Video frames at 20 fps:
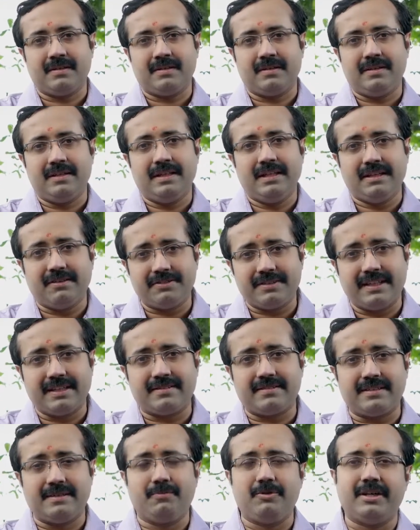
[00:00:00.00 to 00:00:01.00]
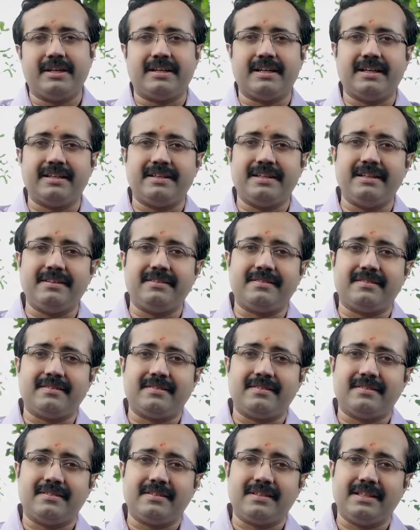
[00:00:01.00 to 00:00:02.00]
the nerves get stimulated and
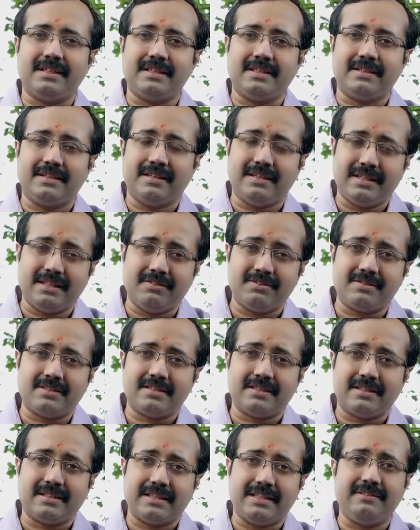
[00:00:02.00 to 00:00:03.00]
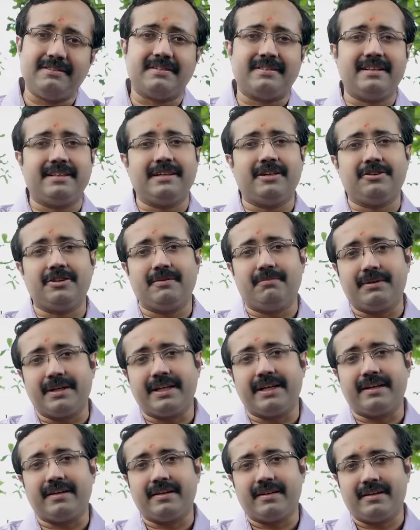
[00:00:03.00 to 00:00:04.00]
the nerves give a signal to the
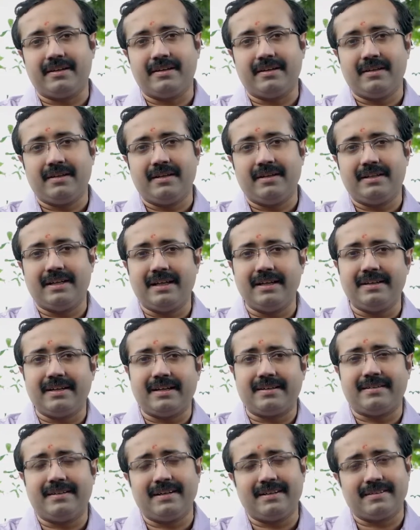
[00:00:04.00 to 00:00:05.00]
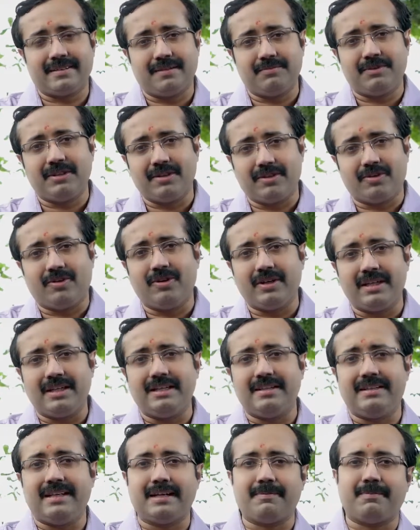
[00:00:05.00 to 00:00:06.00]
brain telling that there is something wrong
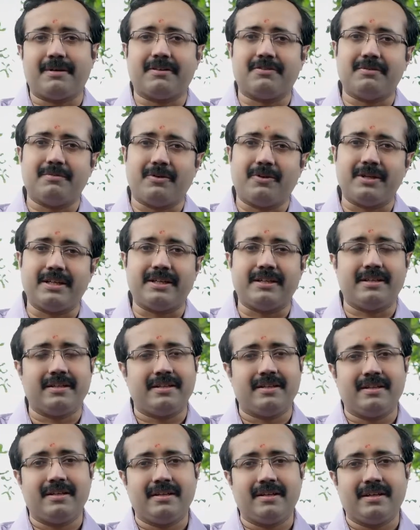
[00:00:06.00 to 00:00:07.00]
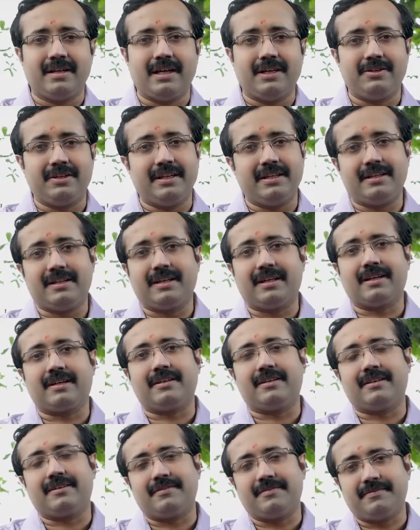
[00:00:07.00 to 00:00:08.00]
in that part of the body and you get it corrected.